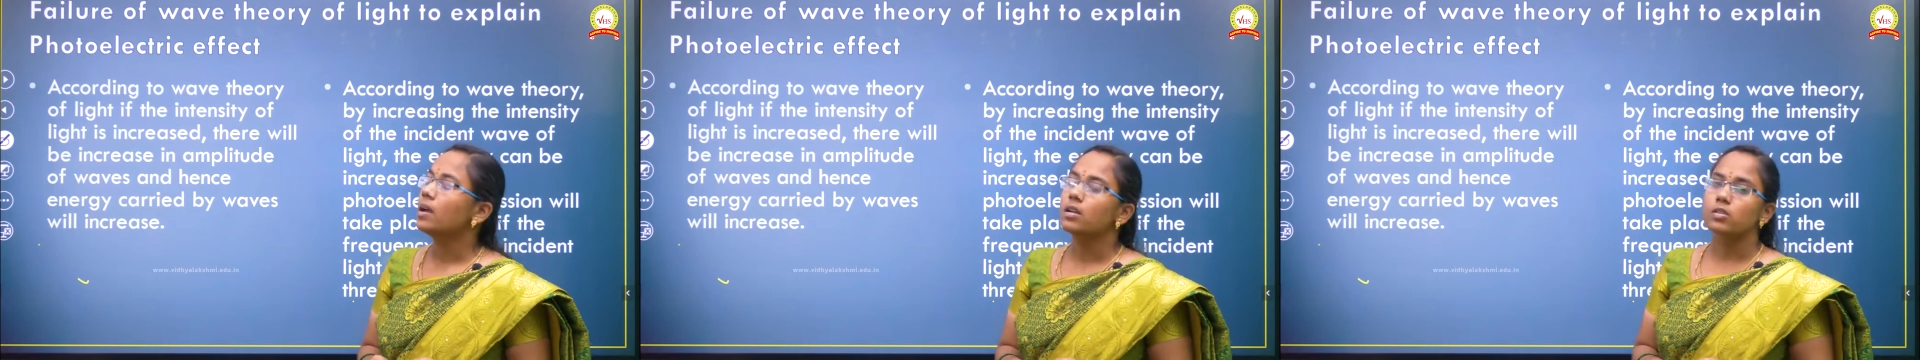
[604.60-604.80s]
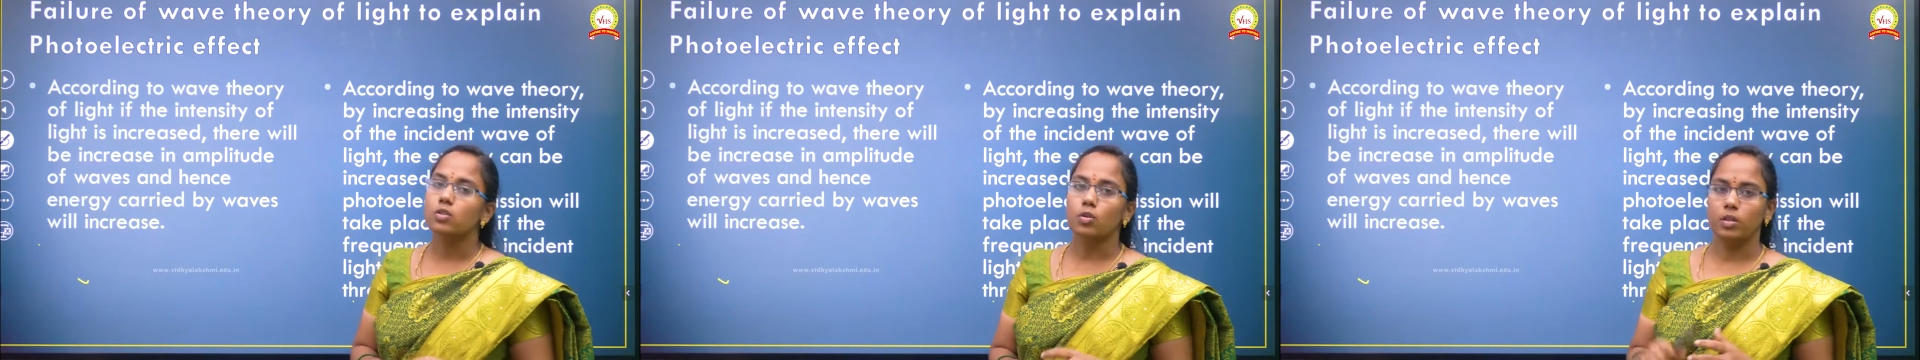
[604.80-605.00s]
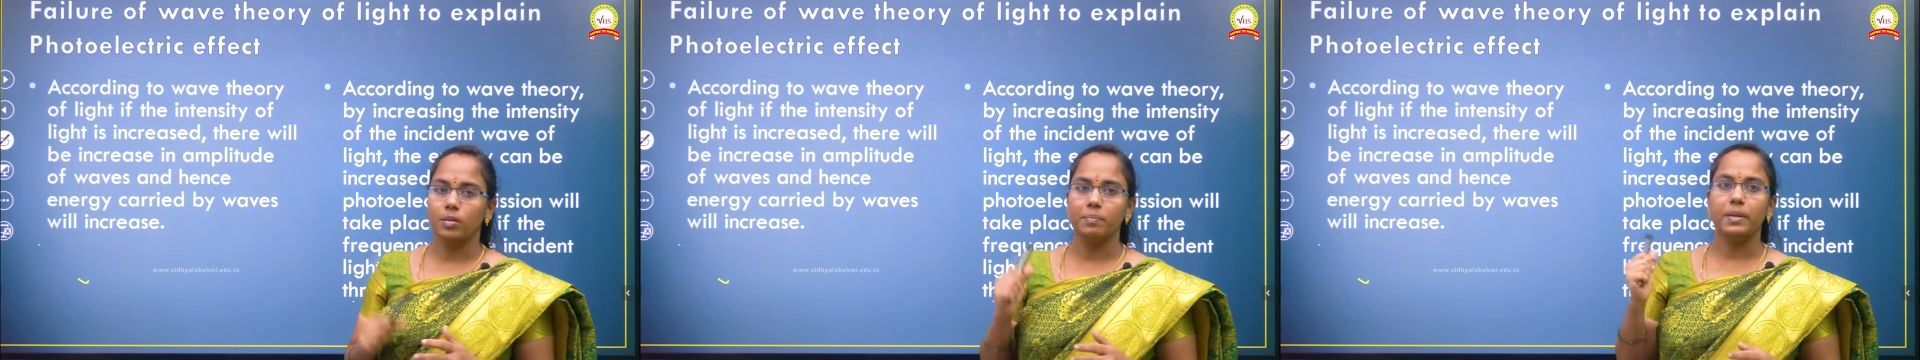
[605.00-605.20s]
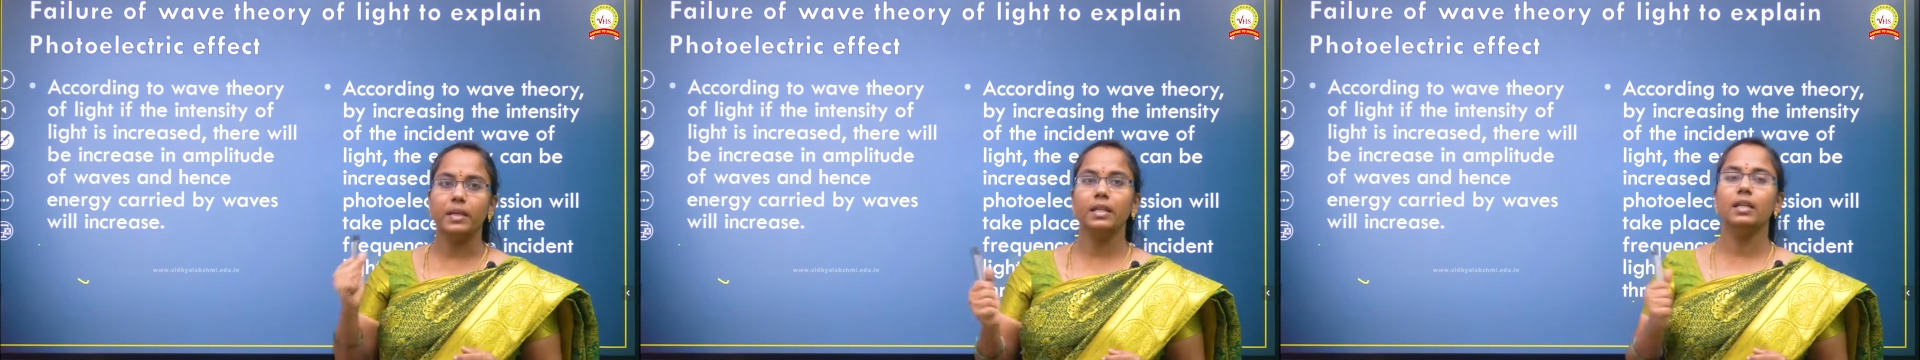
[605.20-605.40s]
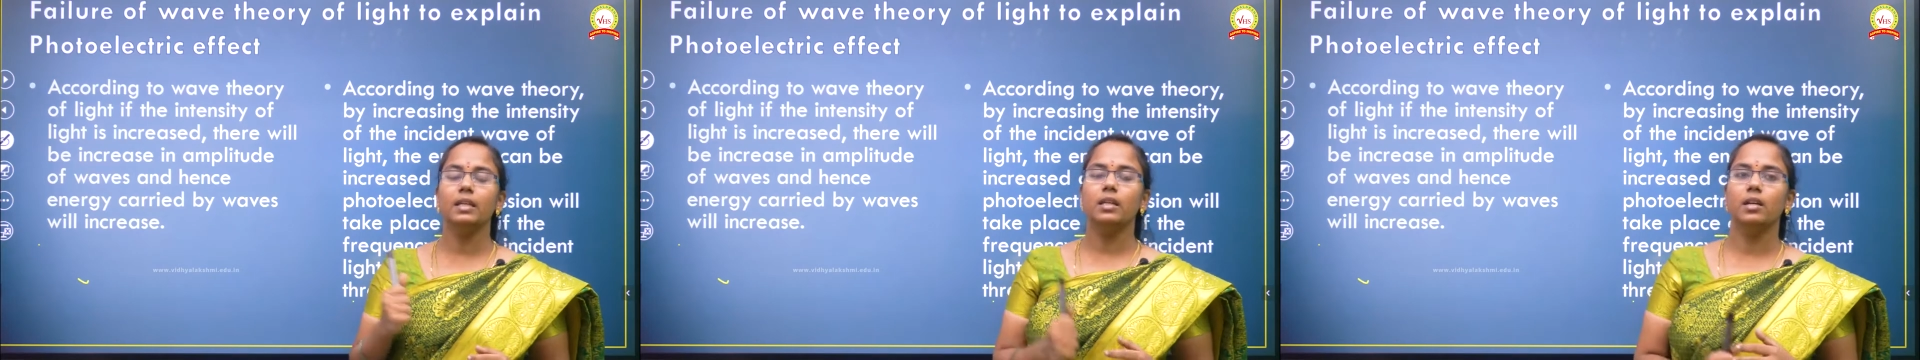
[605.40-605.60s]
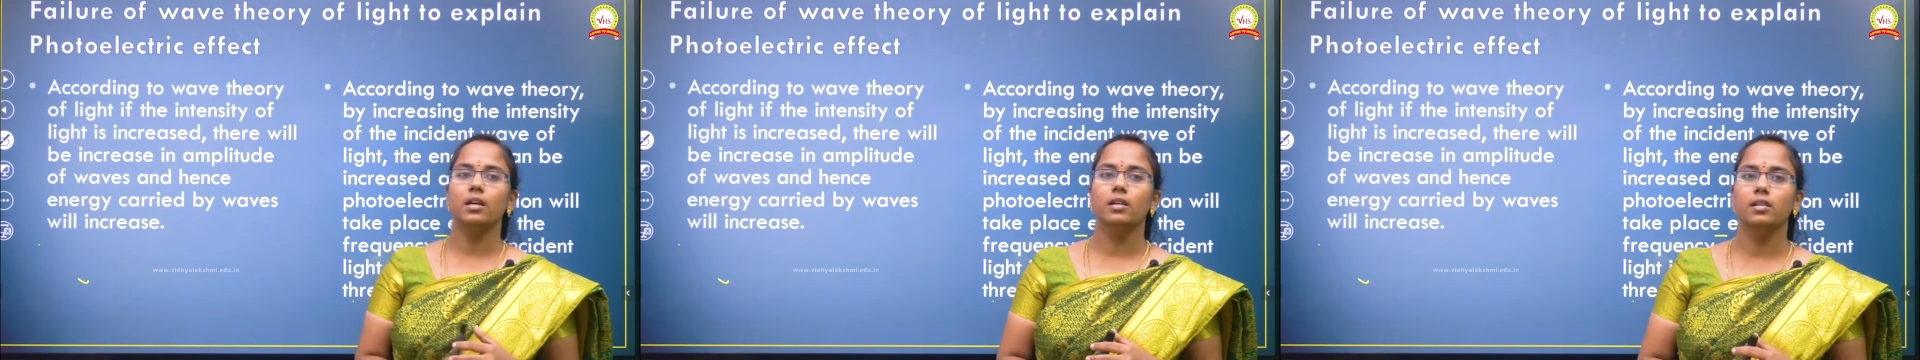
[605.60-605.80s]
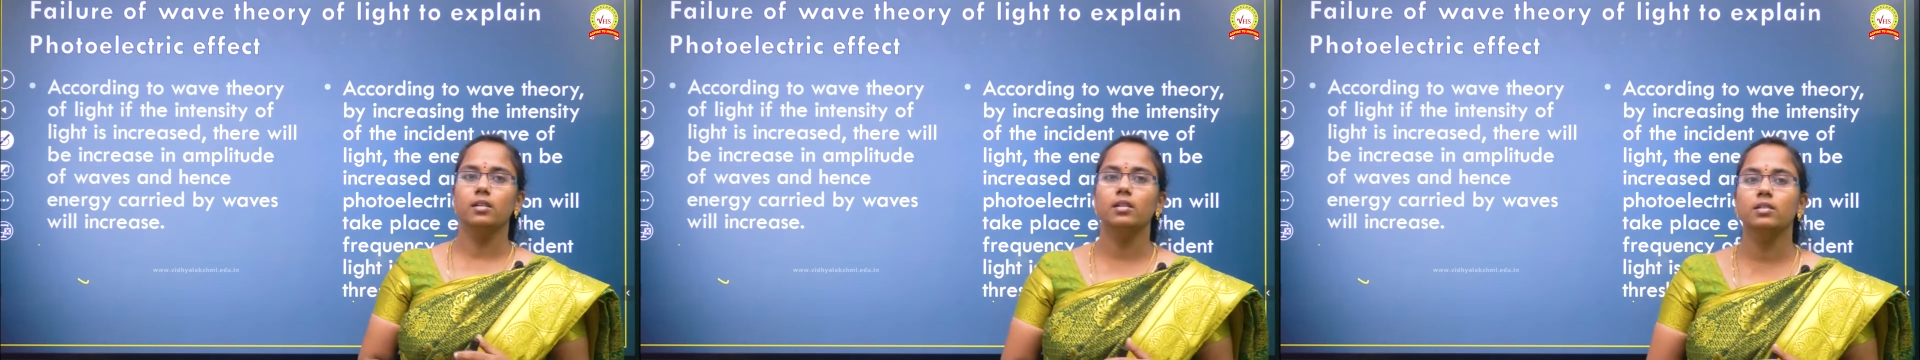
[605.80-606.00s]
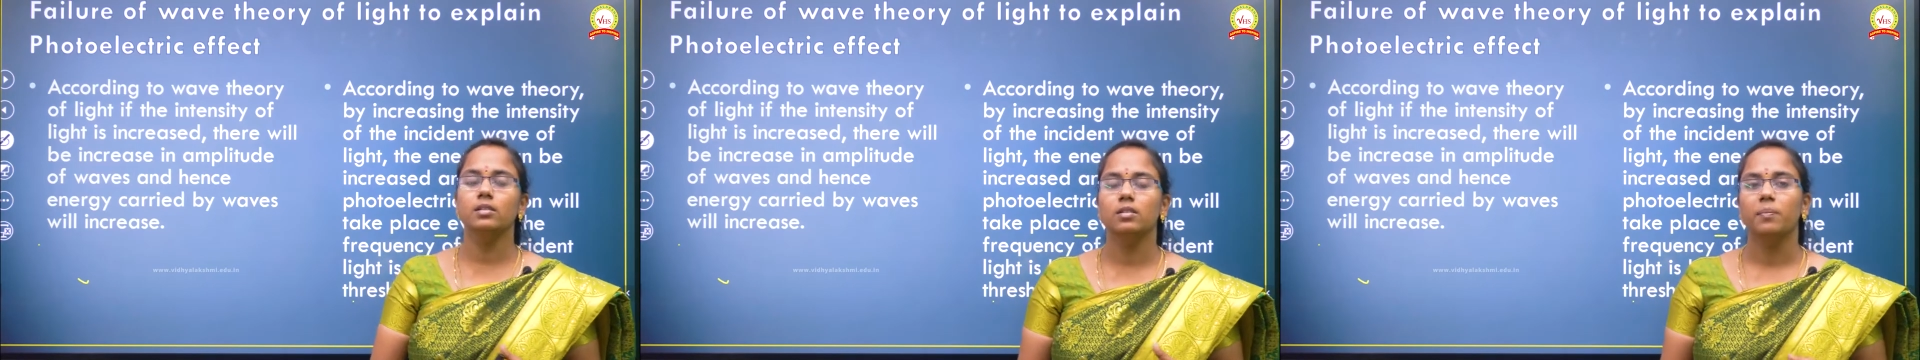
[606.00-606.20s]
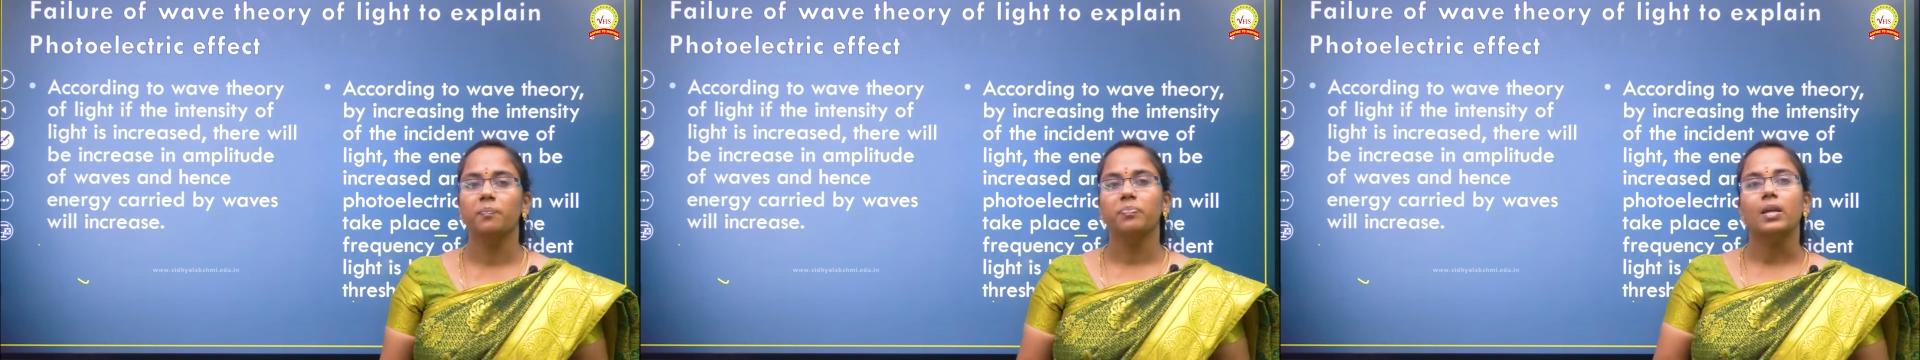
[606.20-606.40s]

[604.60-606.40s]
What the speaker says: So the meaning here is,